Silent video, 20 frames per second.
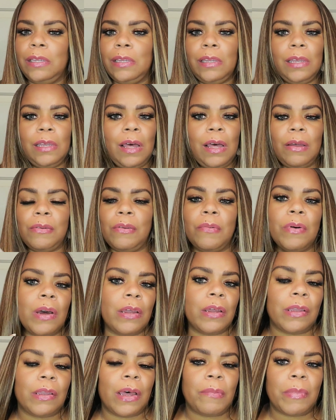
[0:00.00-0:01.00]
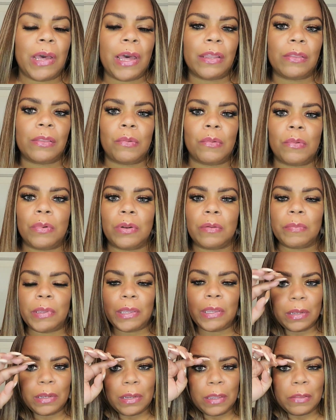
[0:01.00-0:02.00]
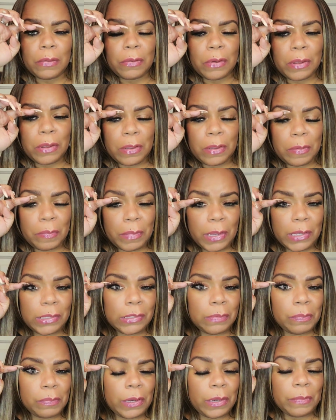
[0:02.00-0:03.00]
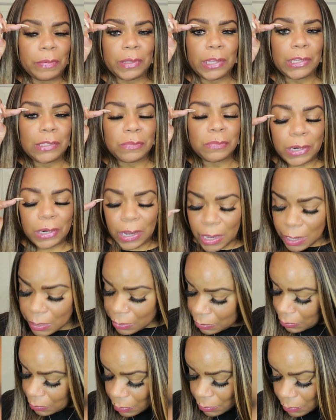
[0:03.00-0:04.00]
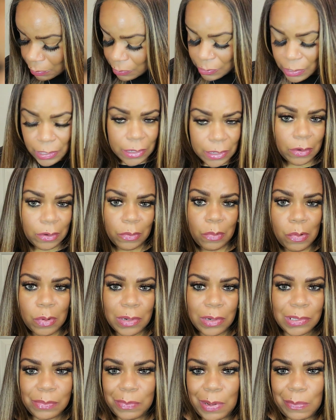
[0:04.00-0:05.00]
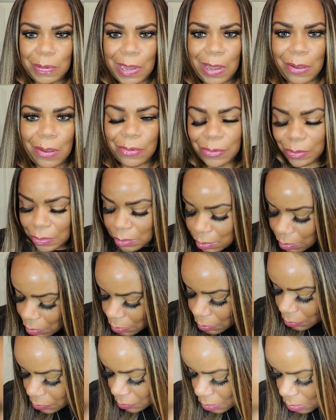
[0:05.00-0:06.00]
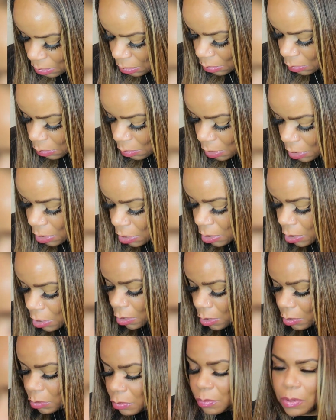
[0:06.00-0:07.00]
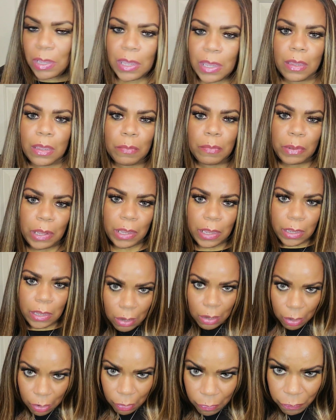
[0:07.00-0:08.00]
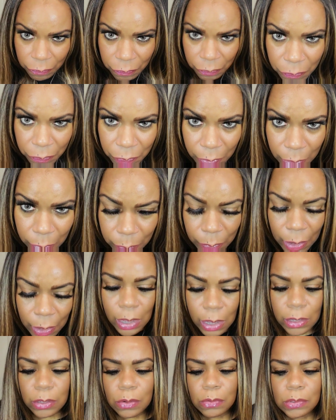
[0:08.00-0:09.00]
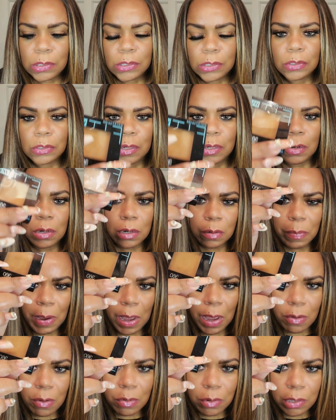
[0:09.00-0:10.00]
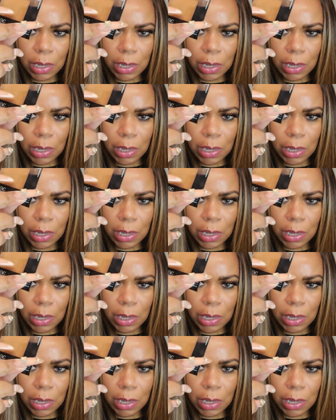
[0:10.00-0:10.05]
I don't know why. I'm gonna have to order me another um, lace spray, but that's what I had to use, and of course my powder. So you can play it off, and I used a darker powder.